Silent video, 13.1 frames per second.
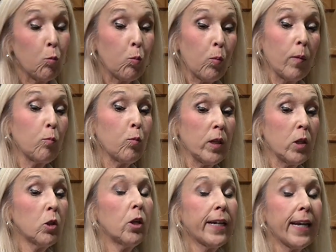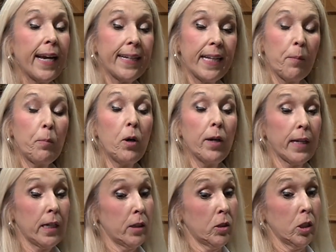when you're looking at that book,
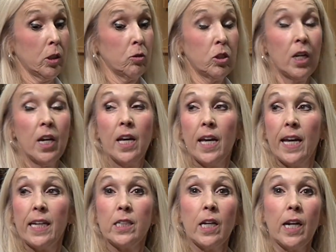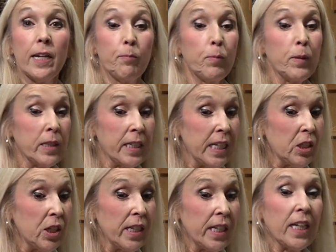and it's huge, and then be
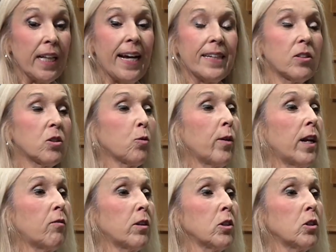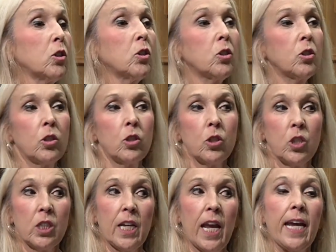teaching the classes or whatever, you're, you're
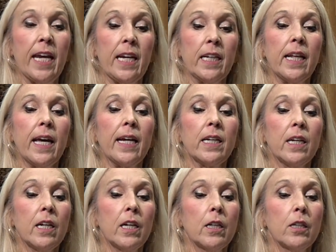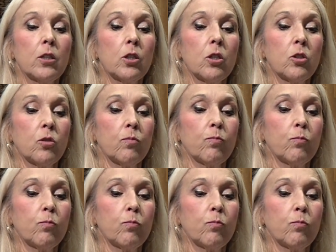saying that there's,